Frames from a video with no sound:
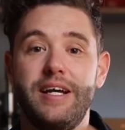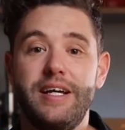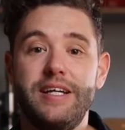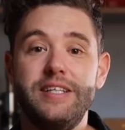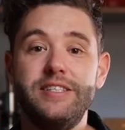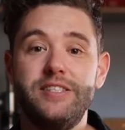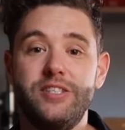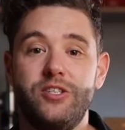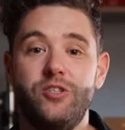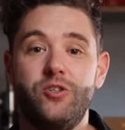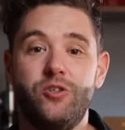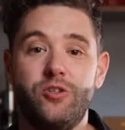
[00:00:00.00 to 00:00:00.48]

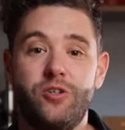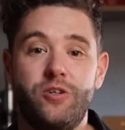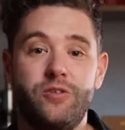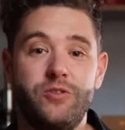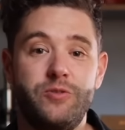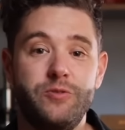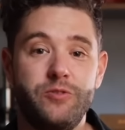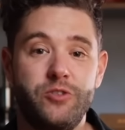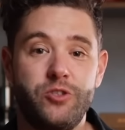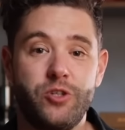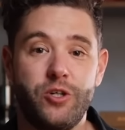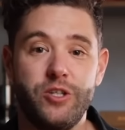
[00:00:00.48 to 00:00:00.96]
Is it your
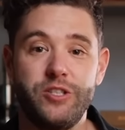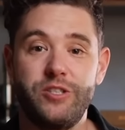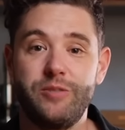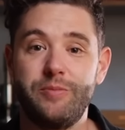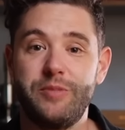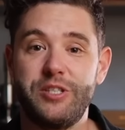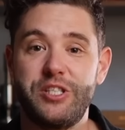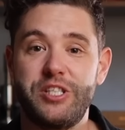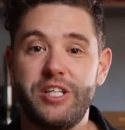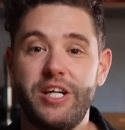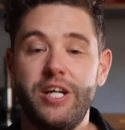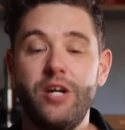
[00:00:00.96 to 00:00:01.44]
choice
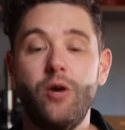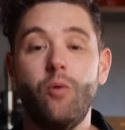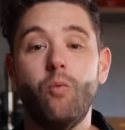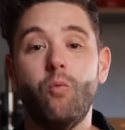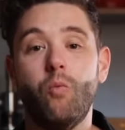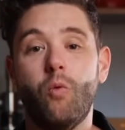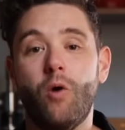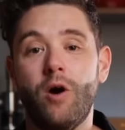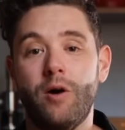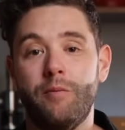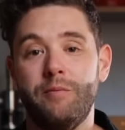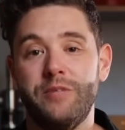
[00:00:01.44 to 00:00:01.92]
of machine, or
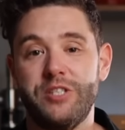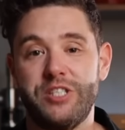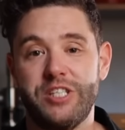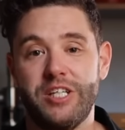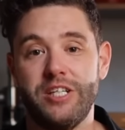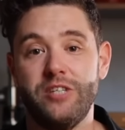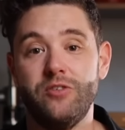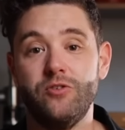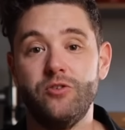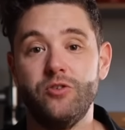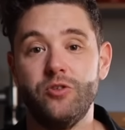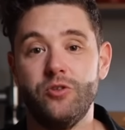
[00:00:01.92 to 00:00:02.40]
what
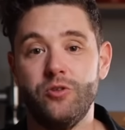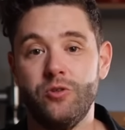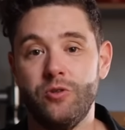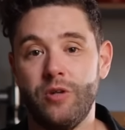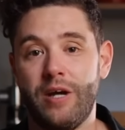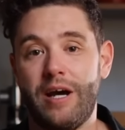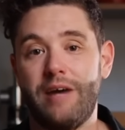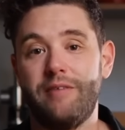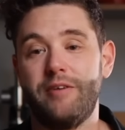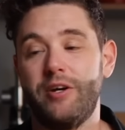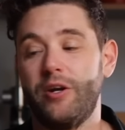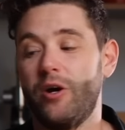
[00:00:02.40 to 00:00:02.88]
machine do
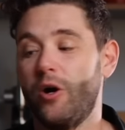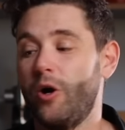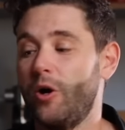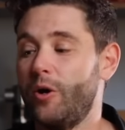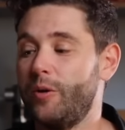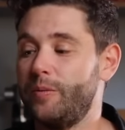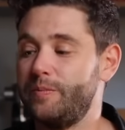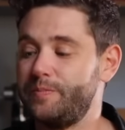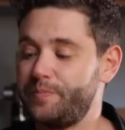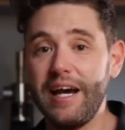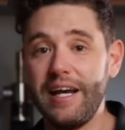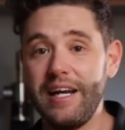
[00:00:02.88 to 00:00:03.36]
you have at home?